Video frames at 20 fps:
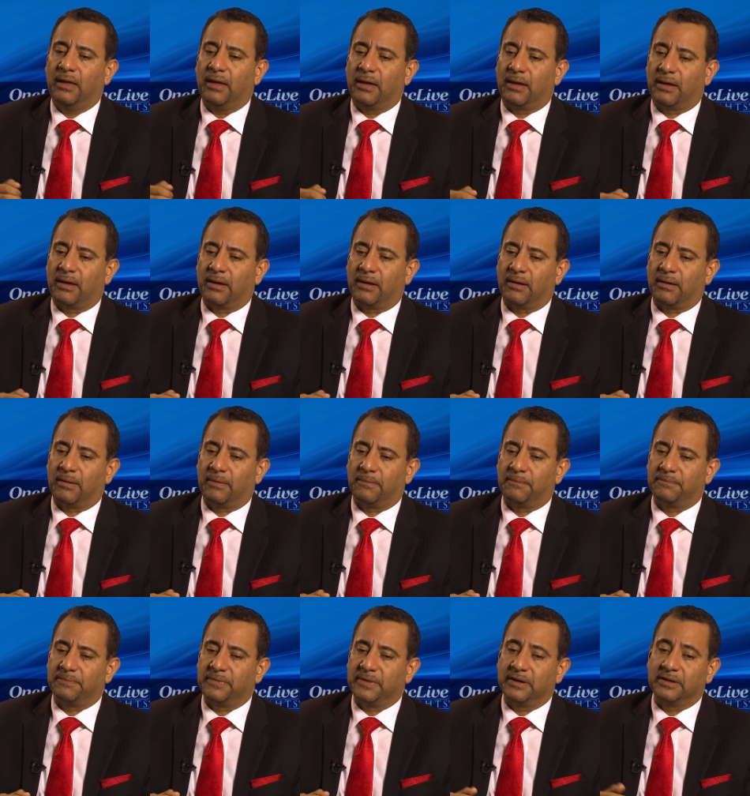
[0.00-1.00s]

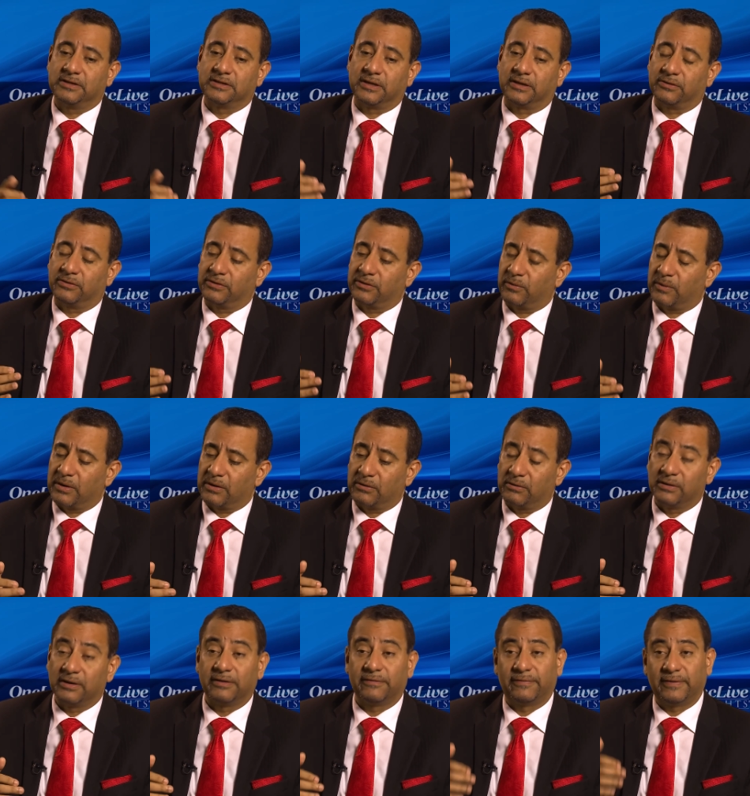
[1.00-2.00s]
Um, there is another one
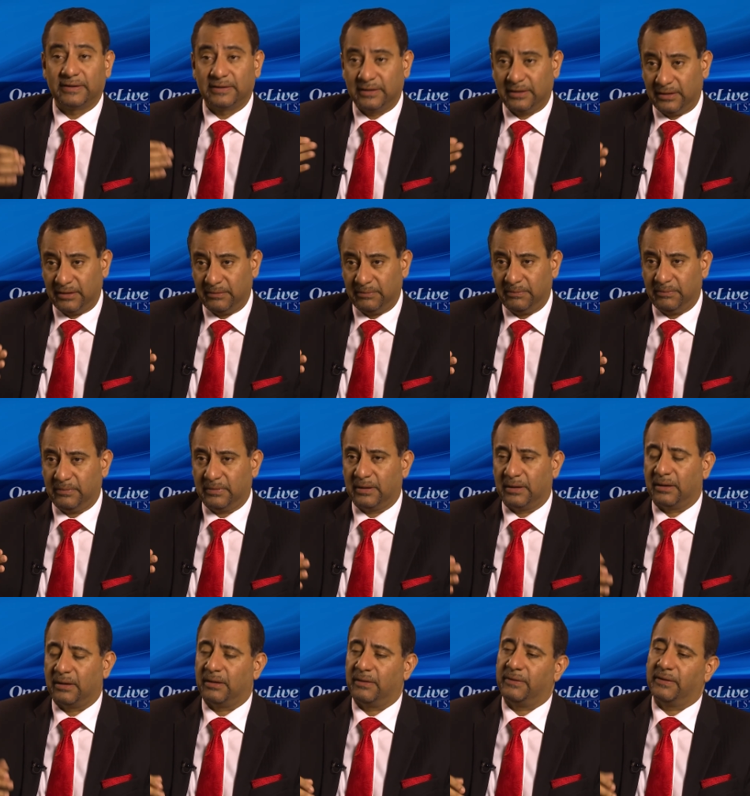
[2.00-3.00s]
called afatinib uh,